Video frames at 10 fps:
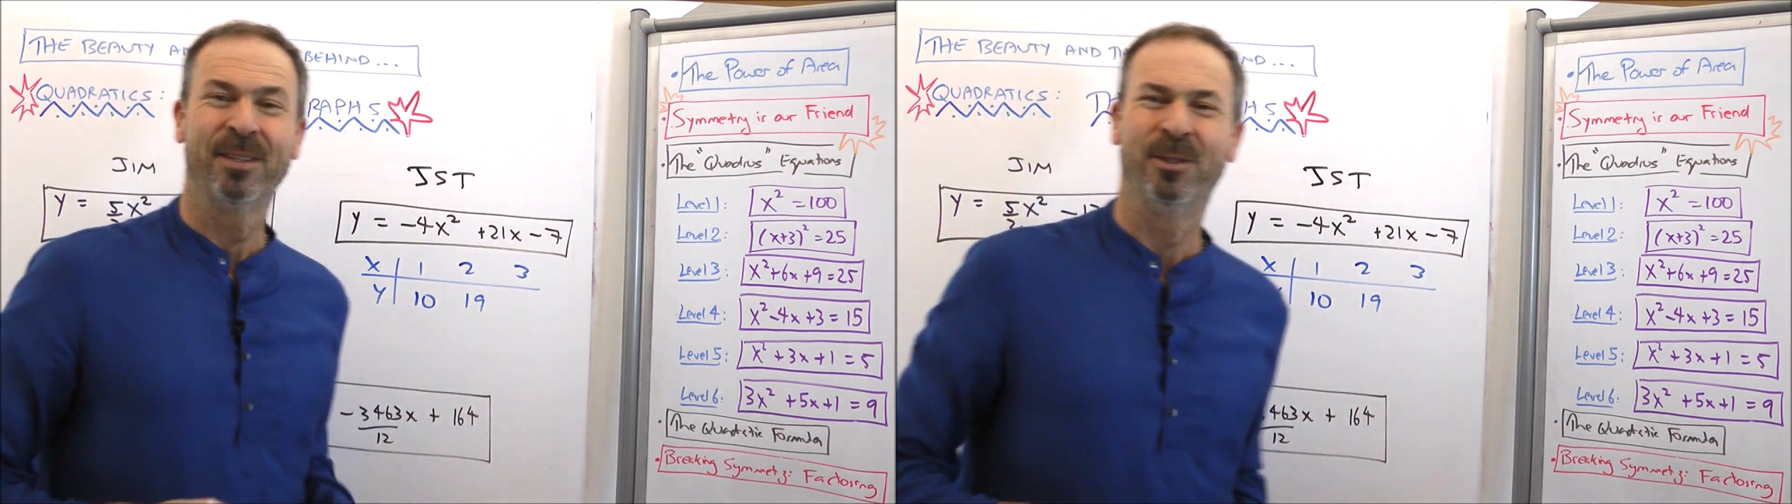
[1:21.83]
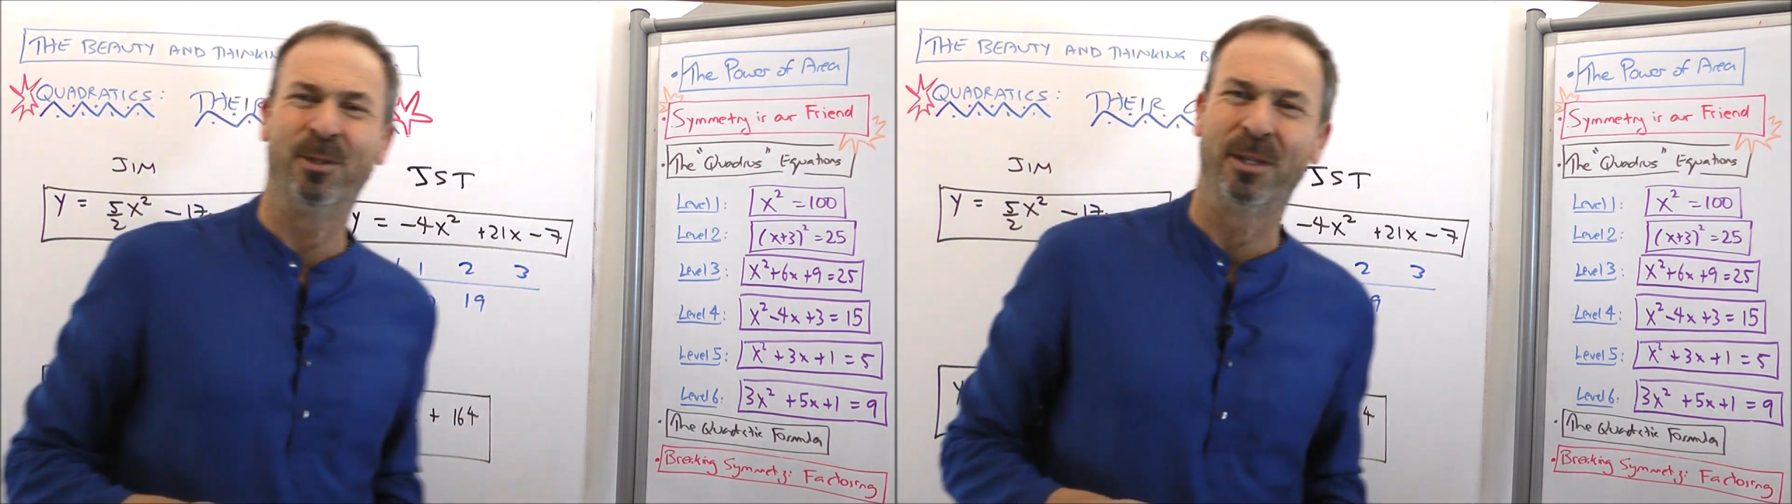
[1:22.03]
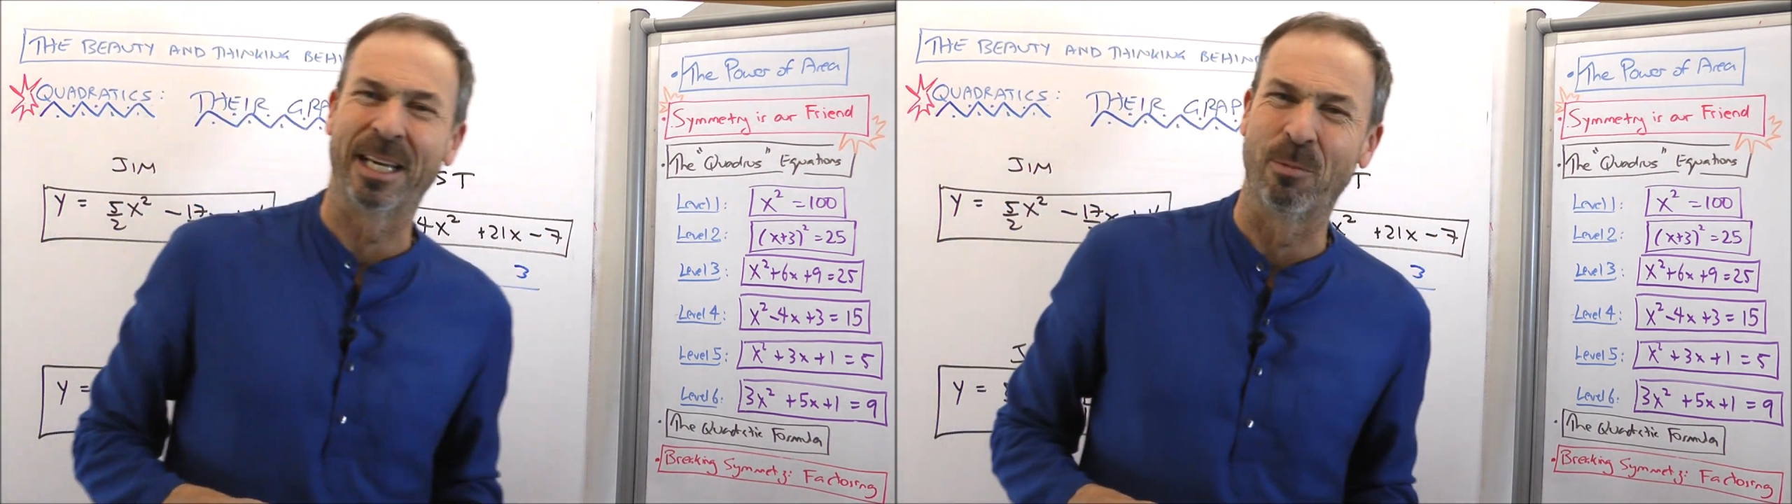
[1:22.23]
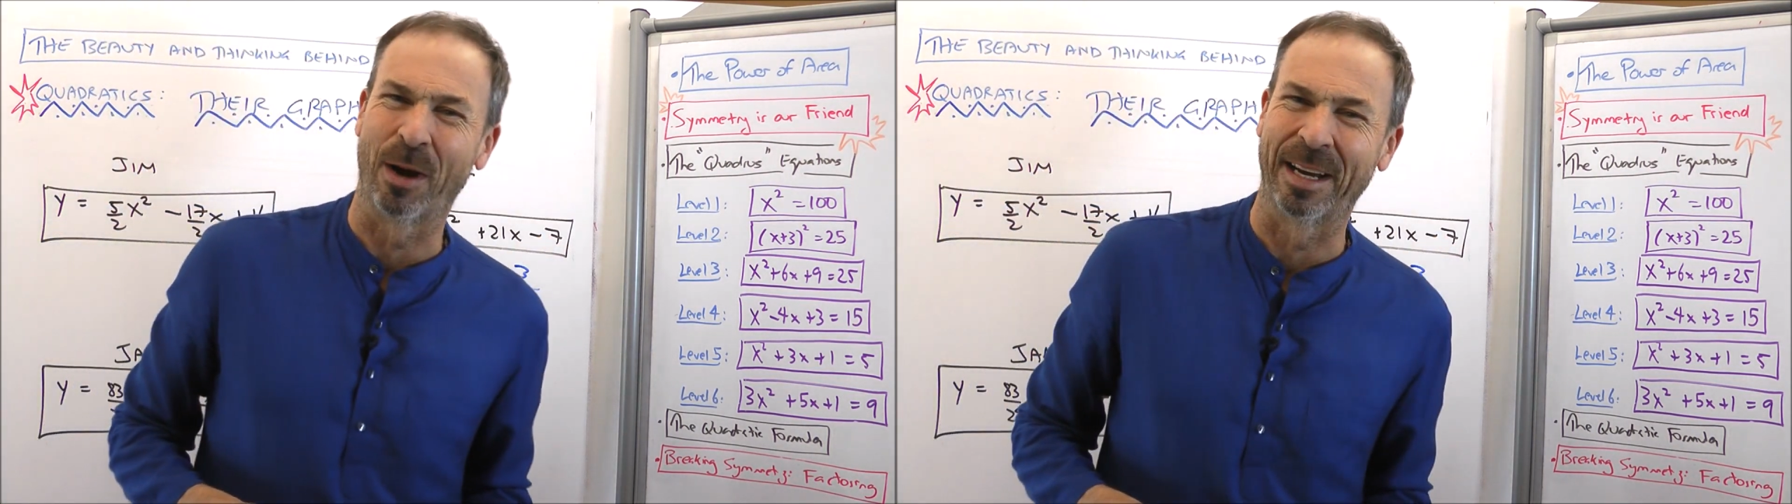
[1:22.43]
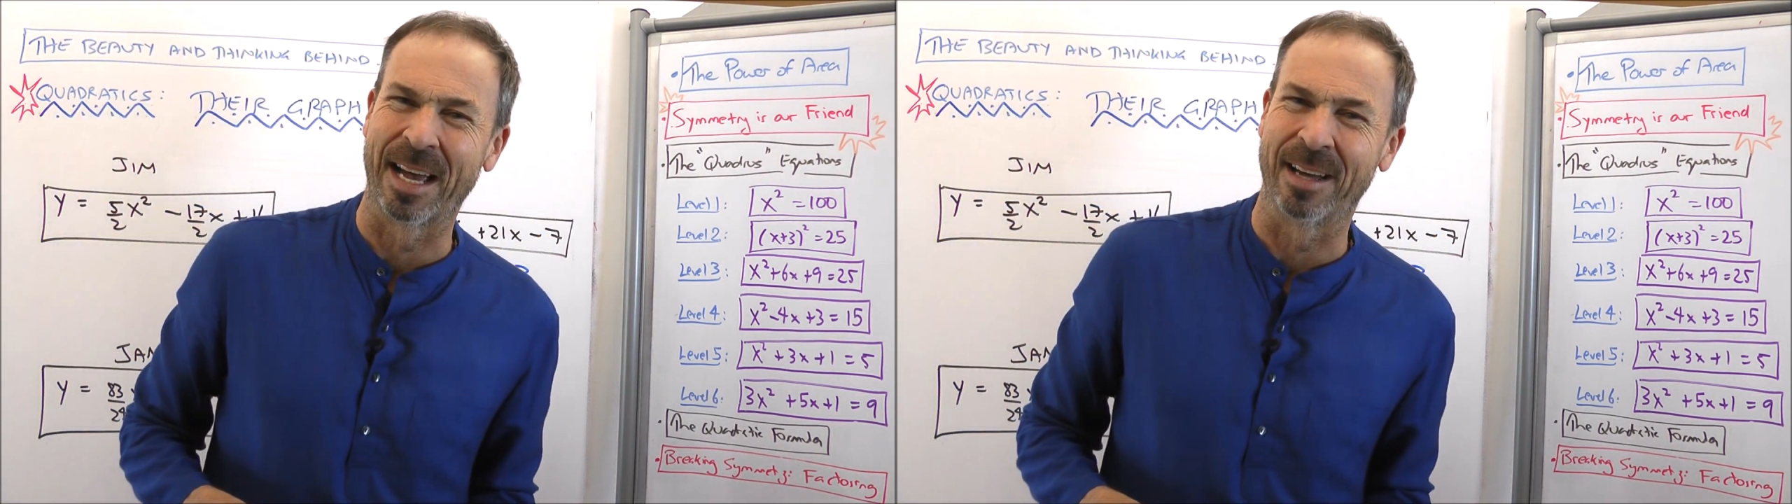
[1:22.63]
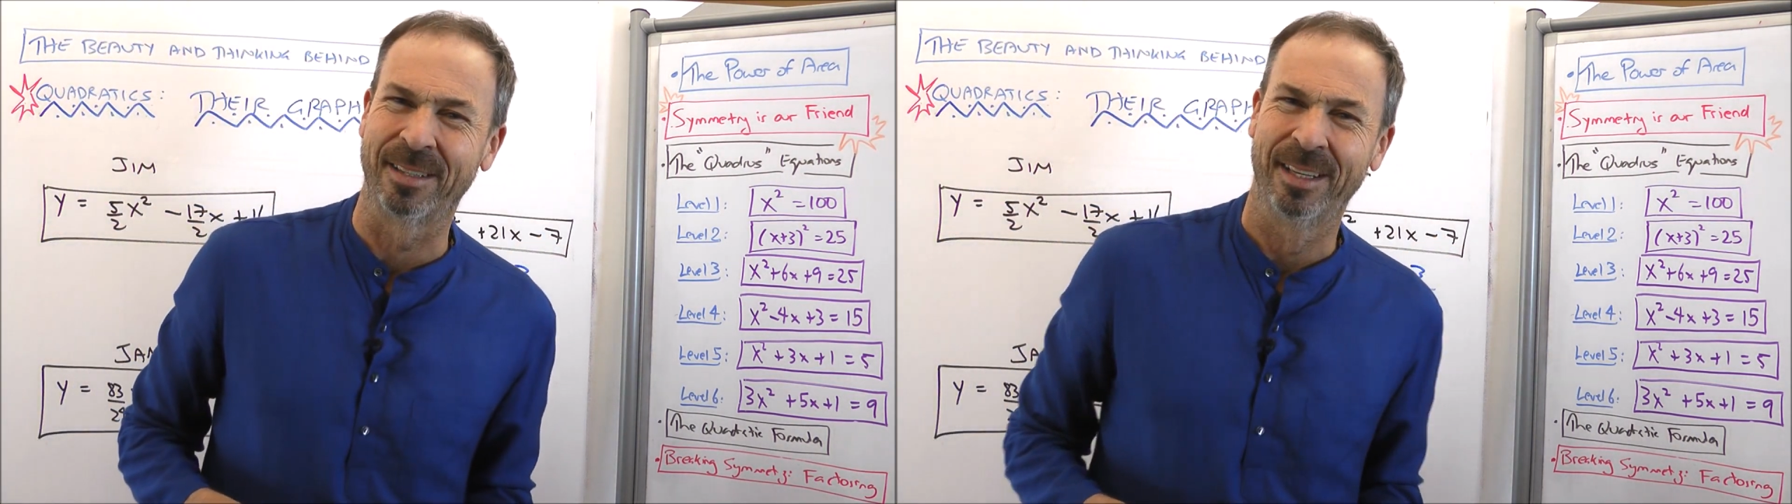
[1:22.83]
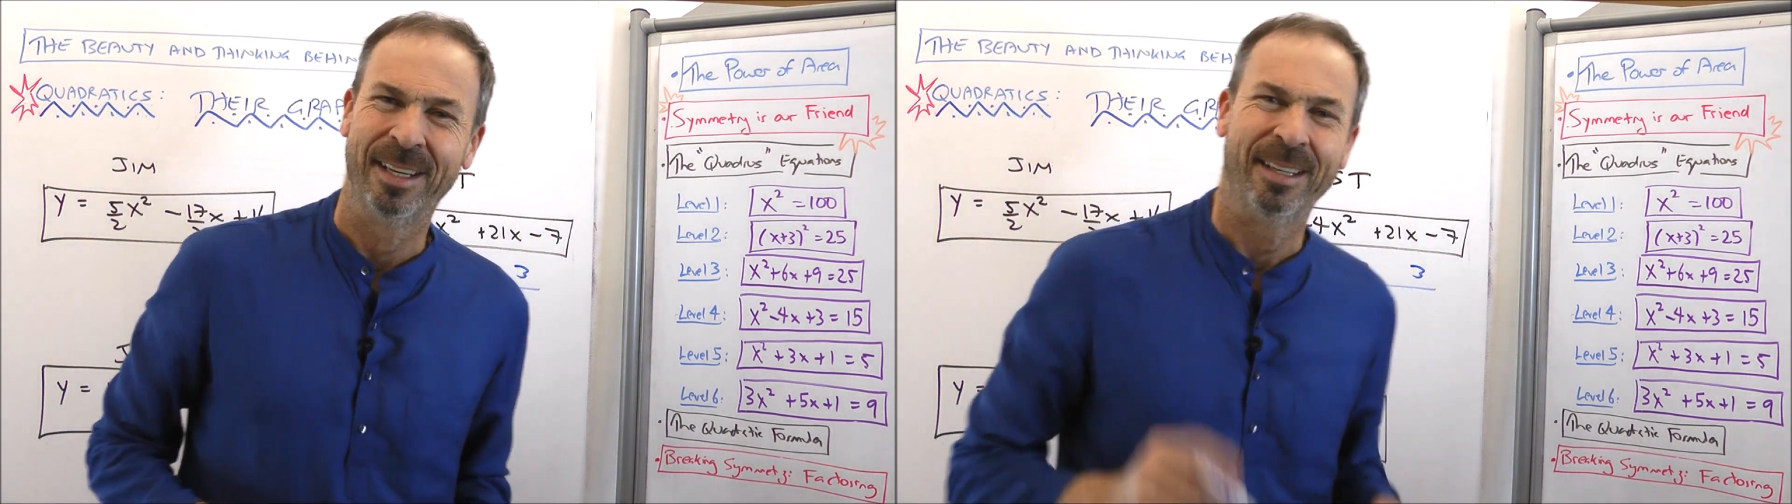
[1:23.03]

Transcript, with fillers: ooh, can you work it out?